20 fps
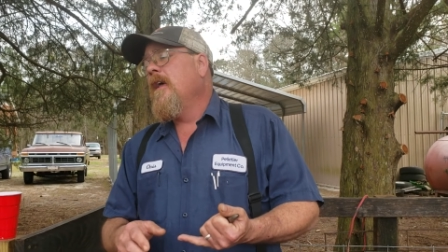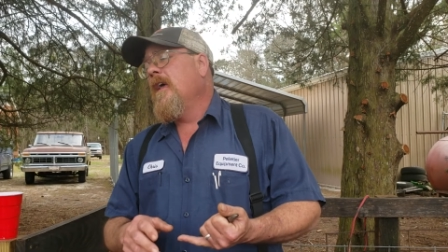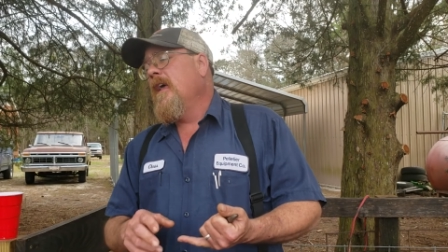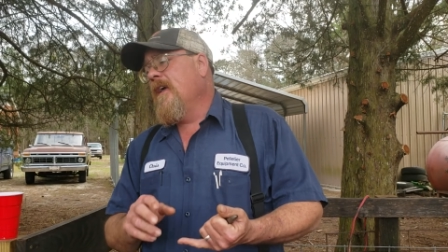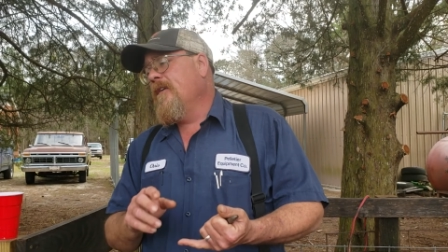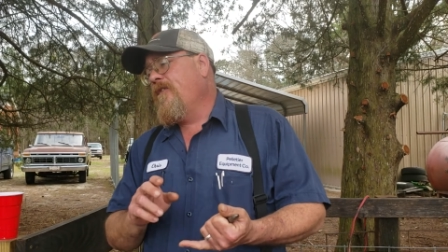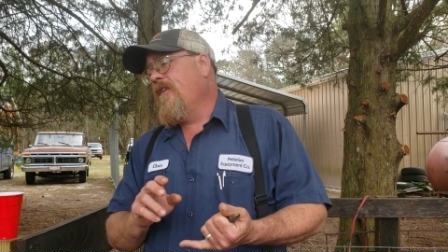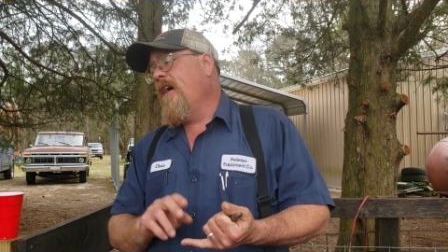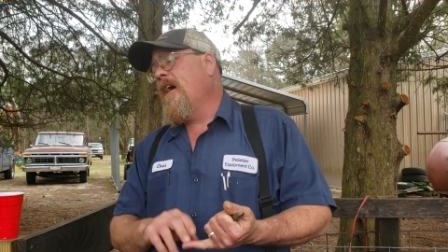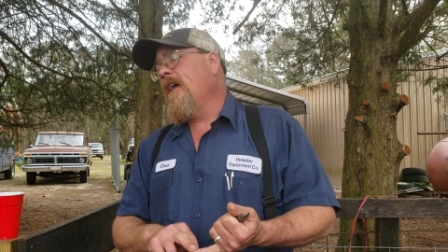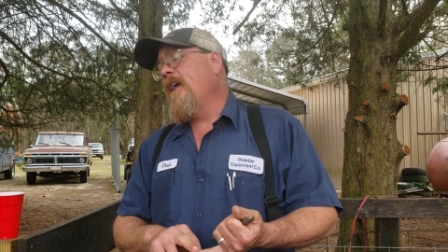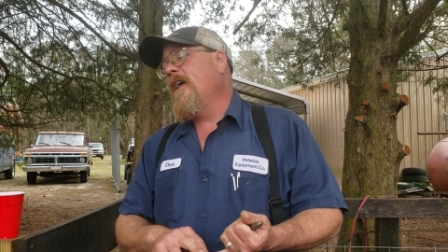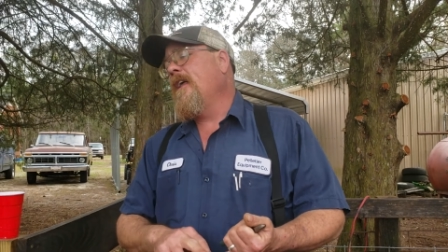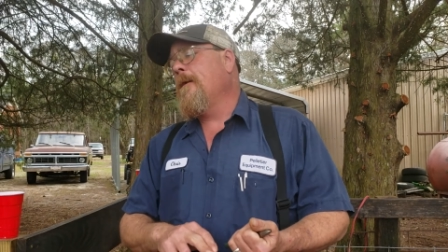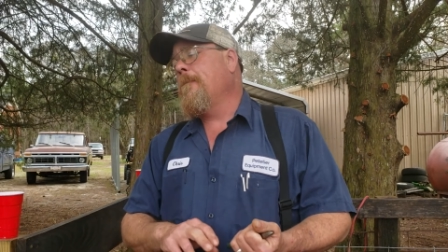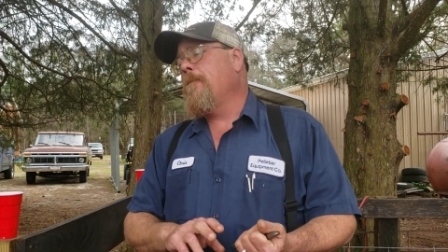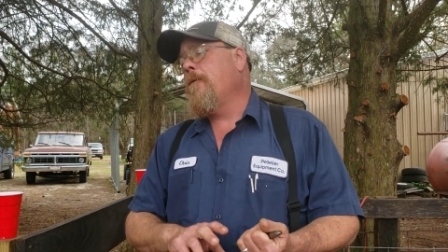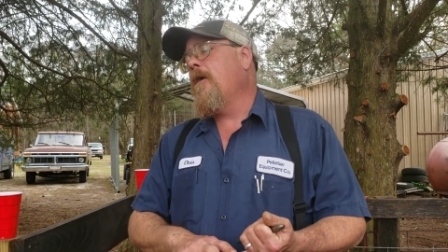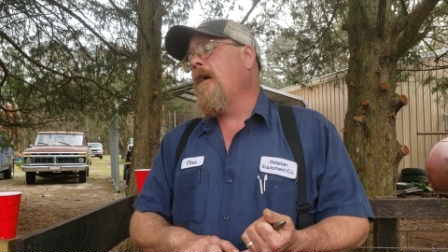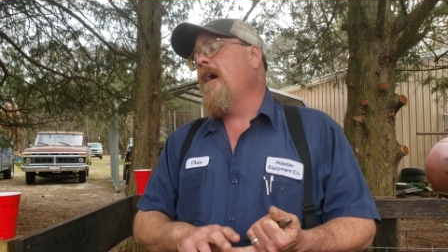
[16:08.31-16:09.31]
if I get
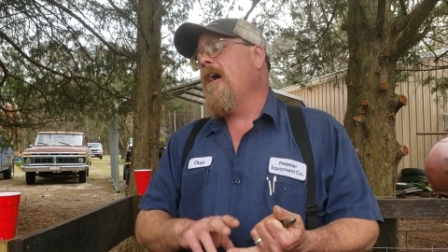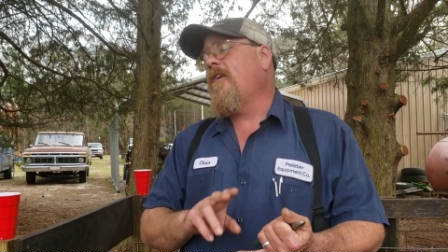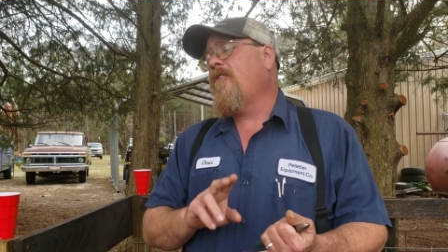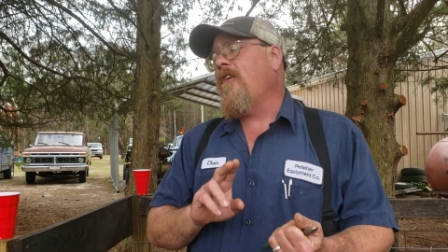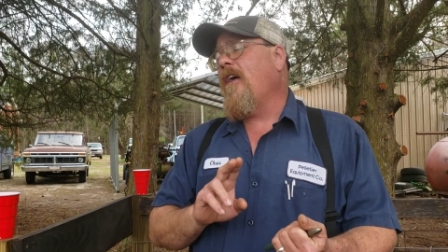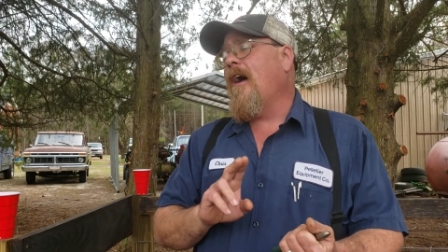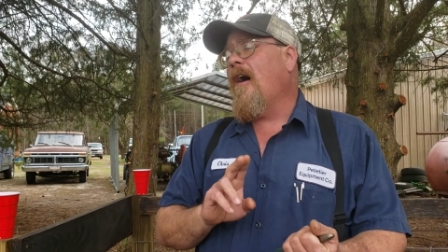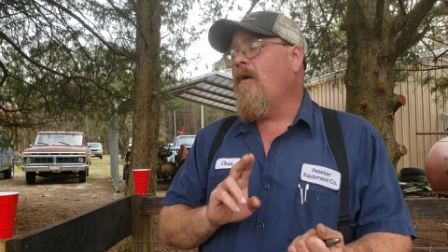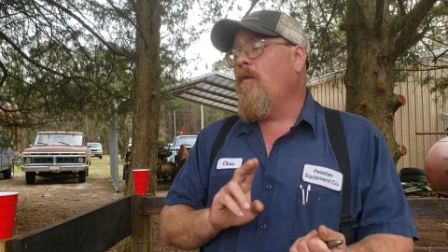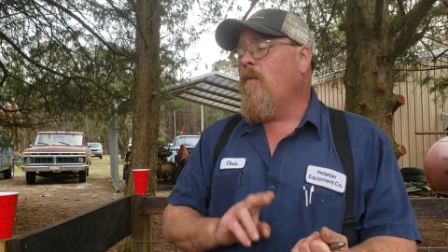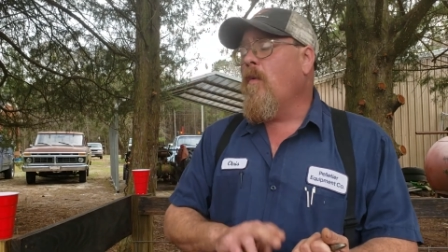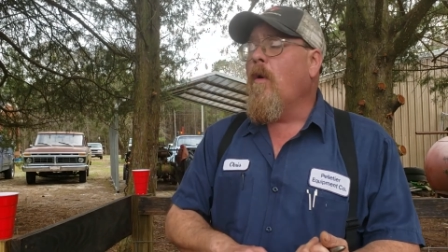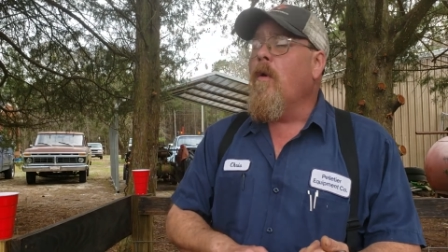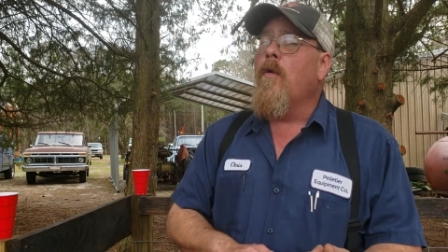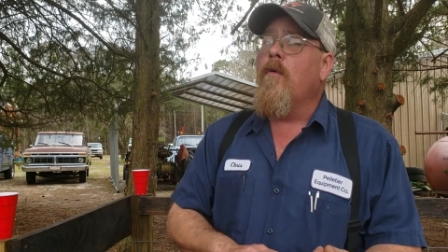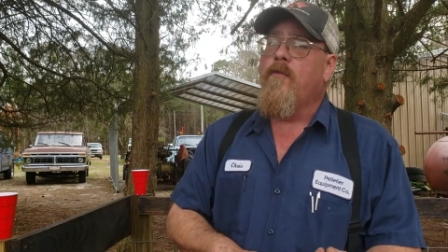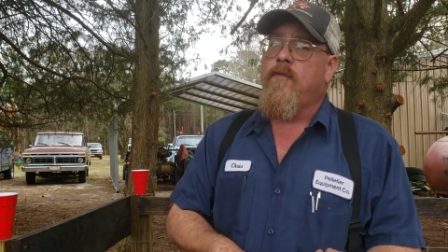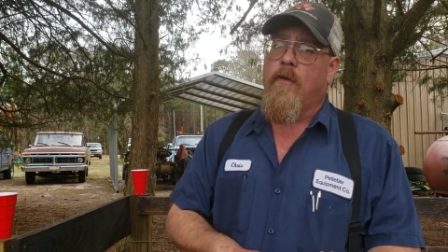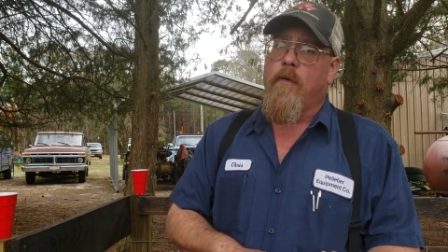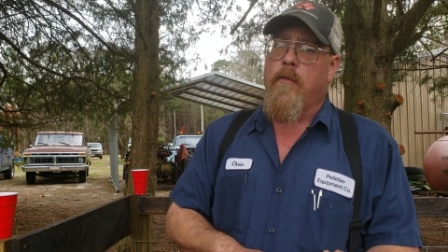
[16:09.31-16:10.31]
the price I want
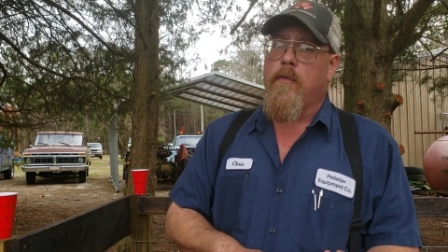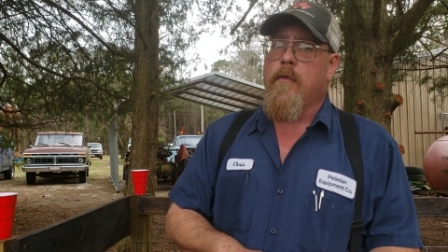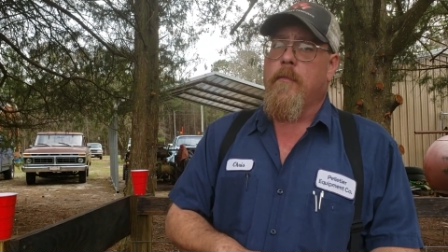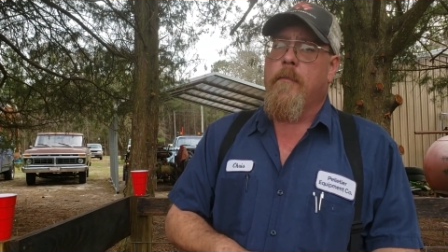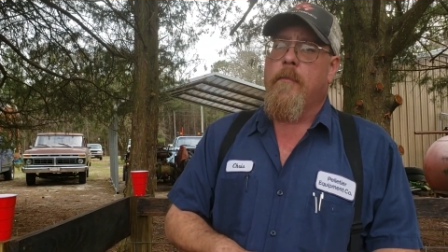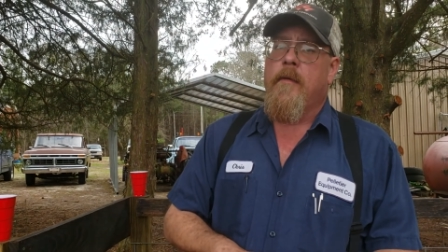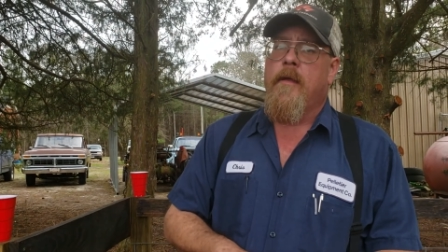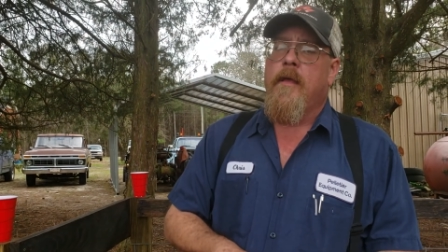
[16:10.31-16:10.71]
for them,